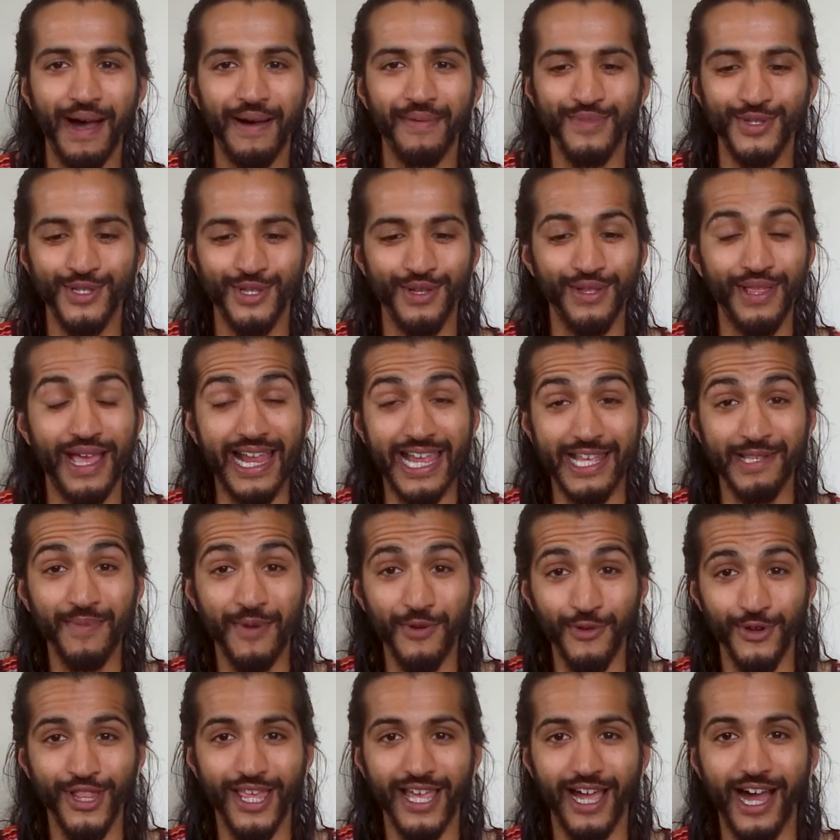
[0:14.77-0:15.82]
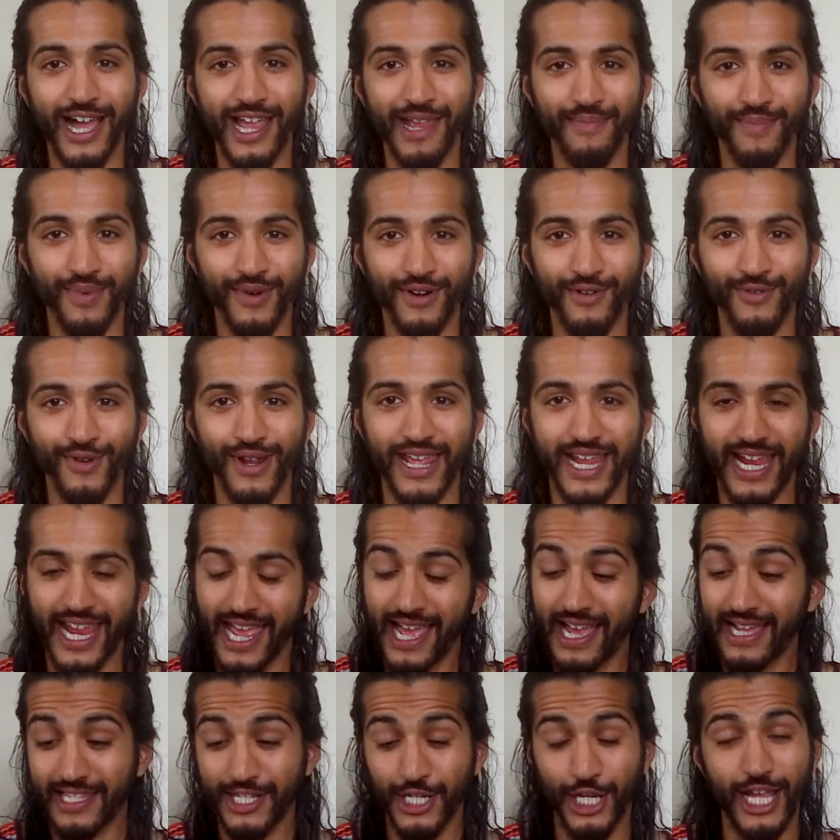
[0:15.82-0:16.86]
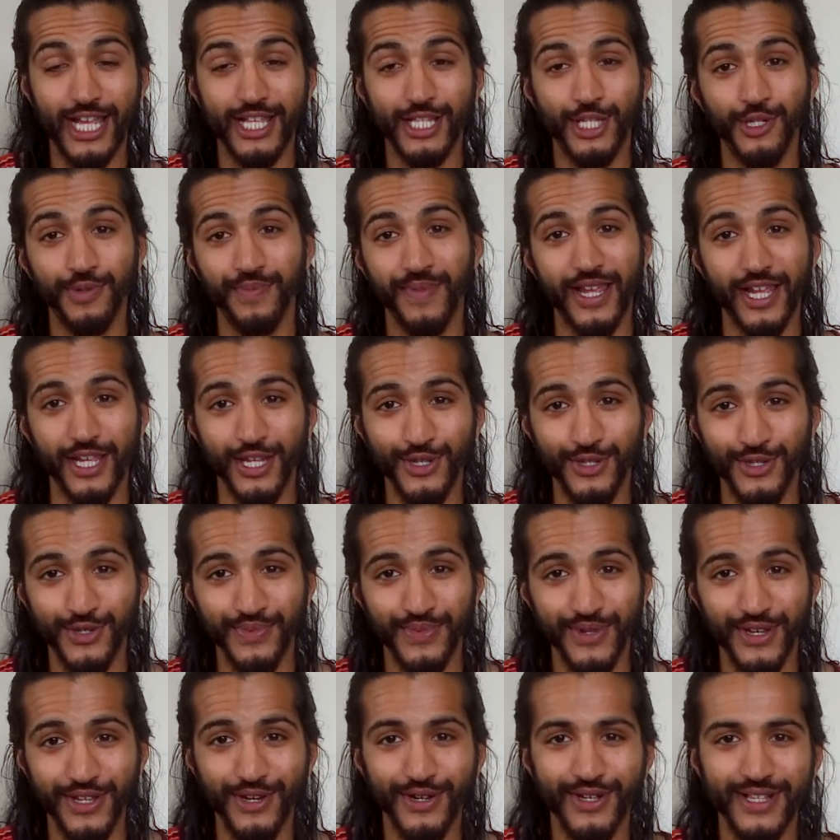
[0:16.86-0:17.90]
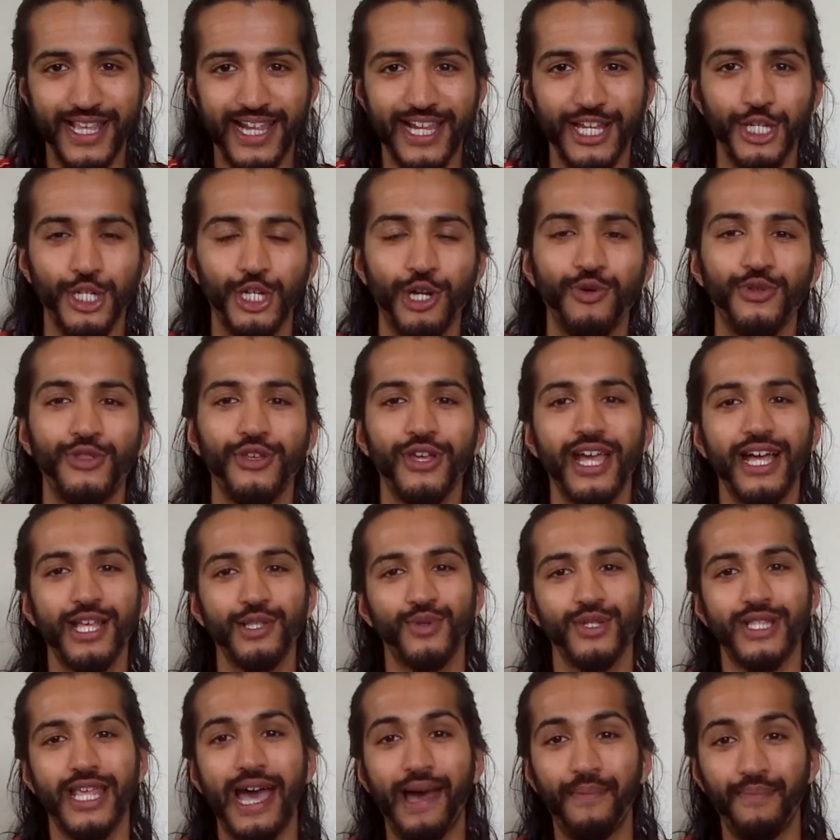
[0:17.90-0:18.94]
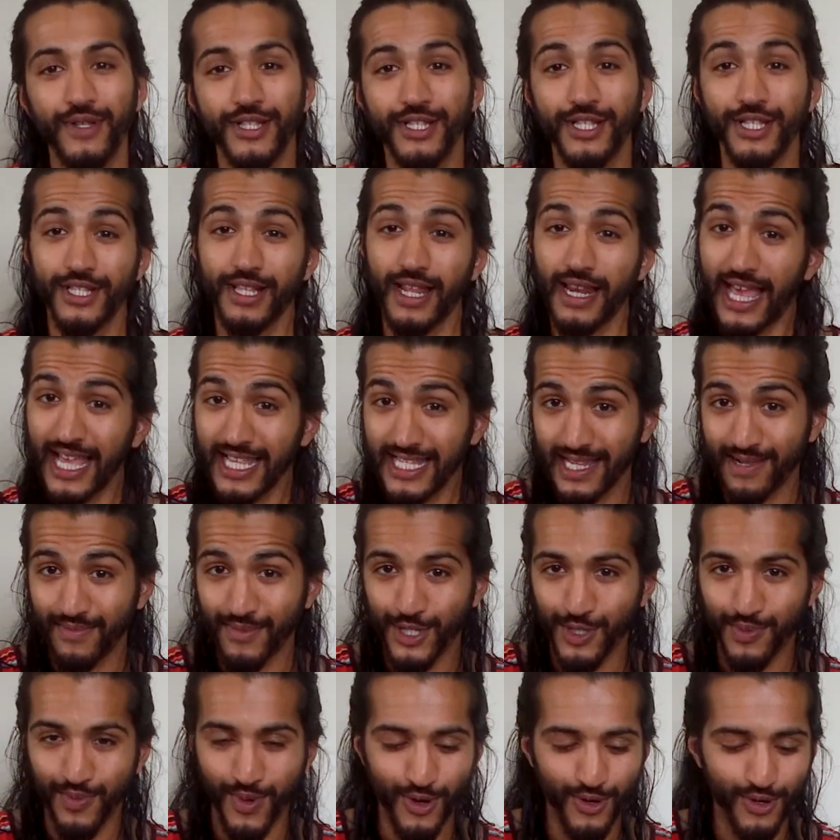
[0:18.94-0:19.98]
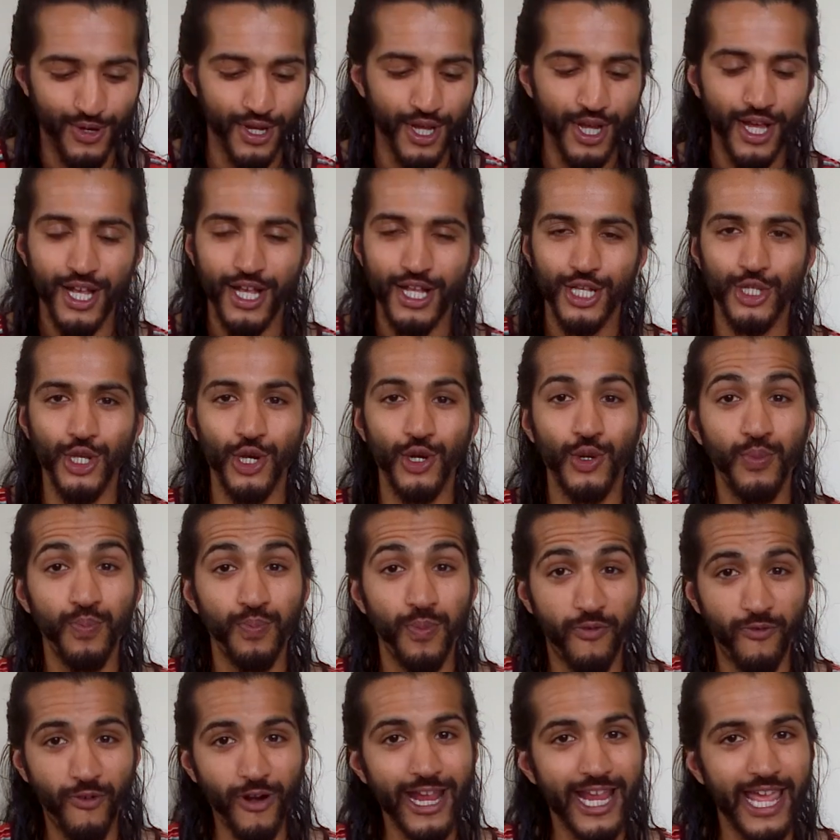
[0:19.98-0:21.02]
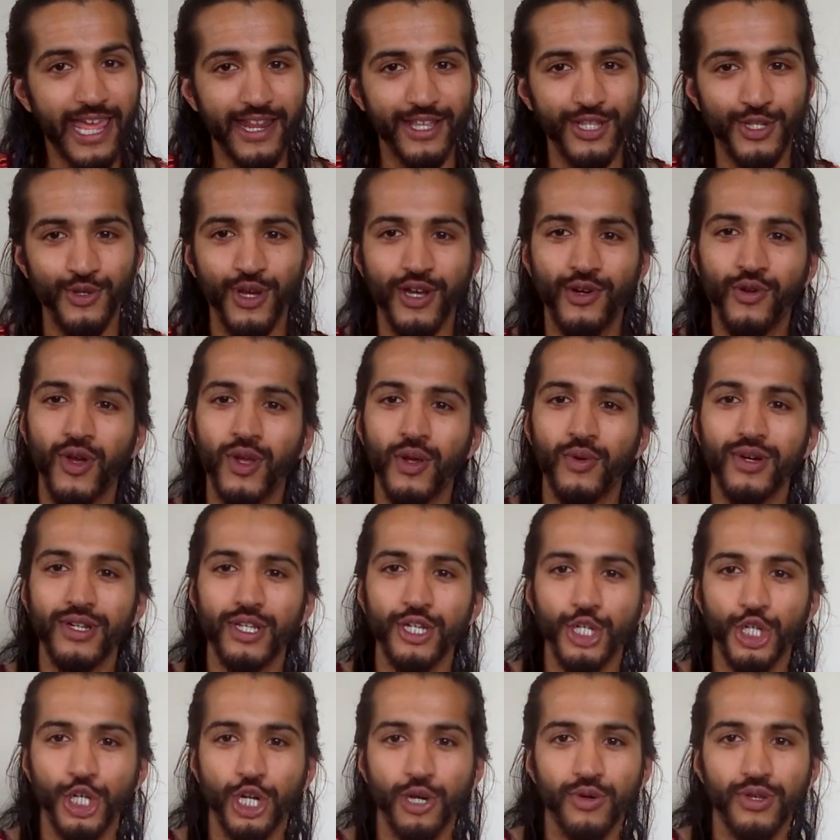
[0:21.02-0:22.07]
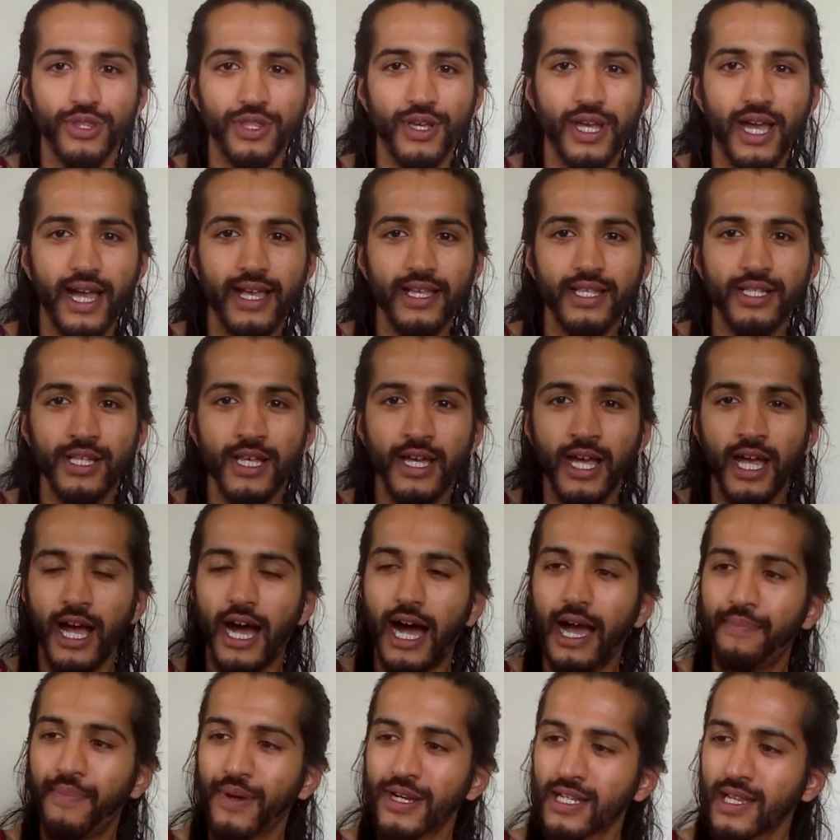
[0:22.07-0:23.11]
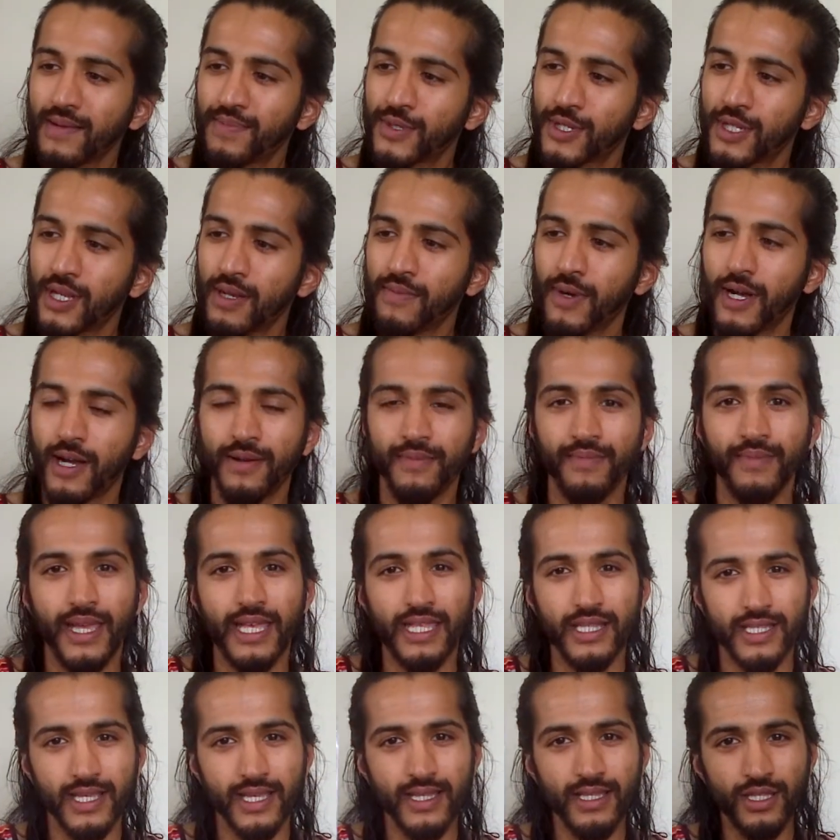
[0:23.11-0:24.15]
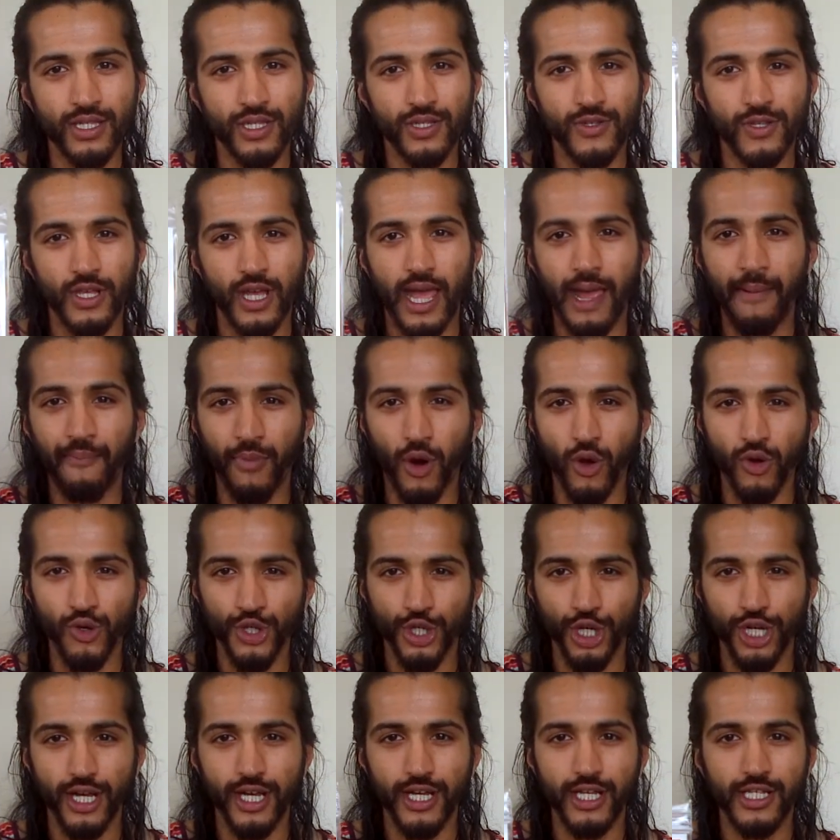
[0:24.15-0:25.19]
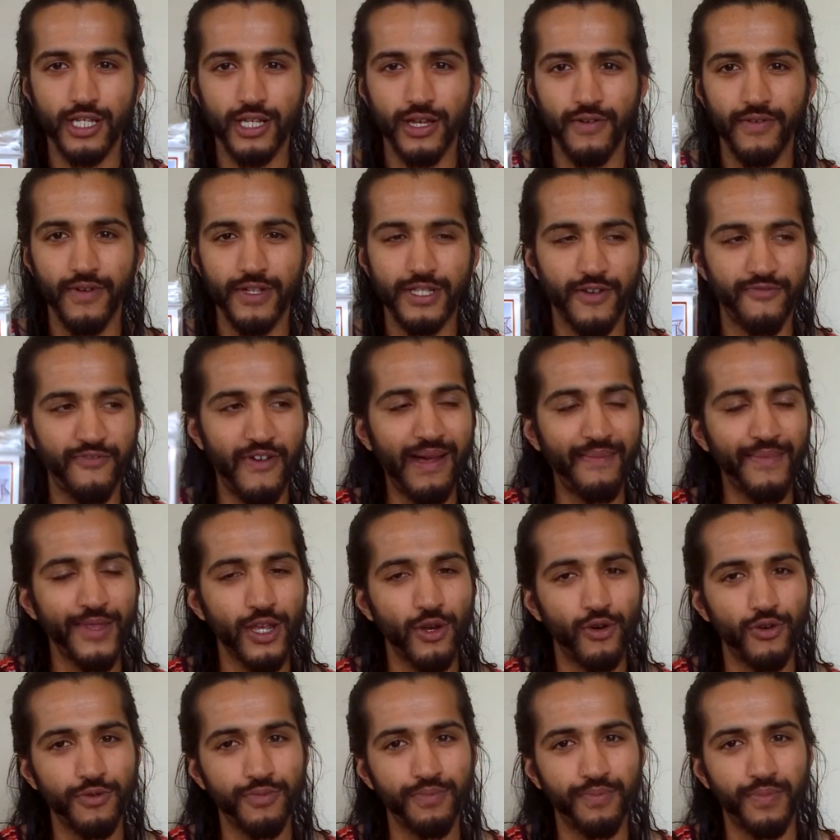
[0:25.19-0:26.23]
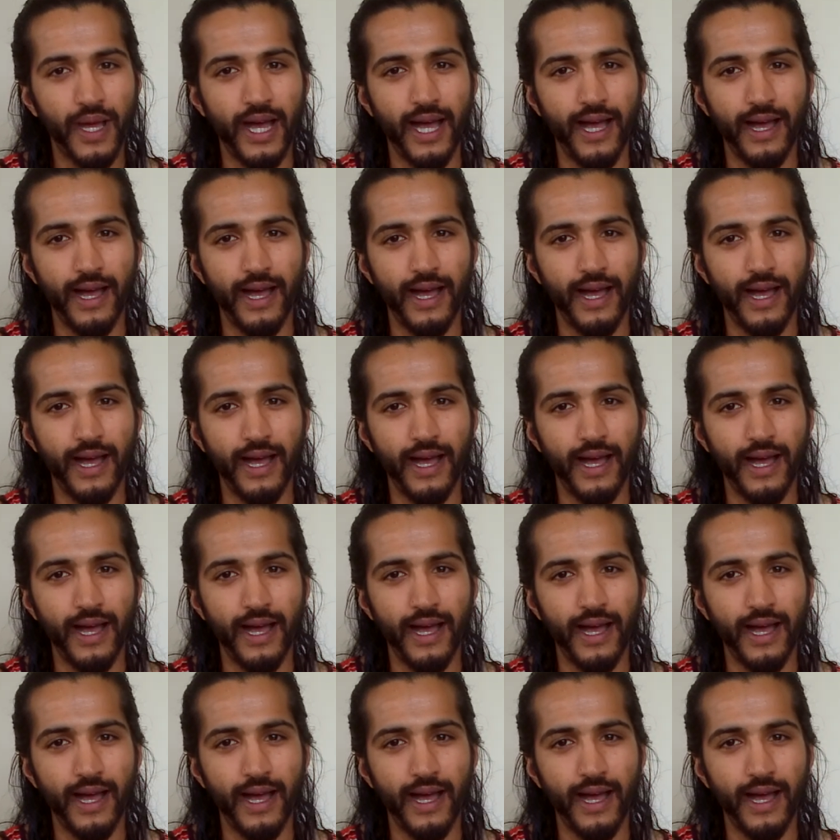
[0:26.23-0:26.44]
so that gets me really hyper when I get a chance to make a YouTube video because I can share with you guys what's happened since the last time we spoke. So before I get into it, a quick one to share with you guys. I picked up some incense, Ambrosia. It's a family-owned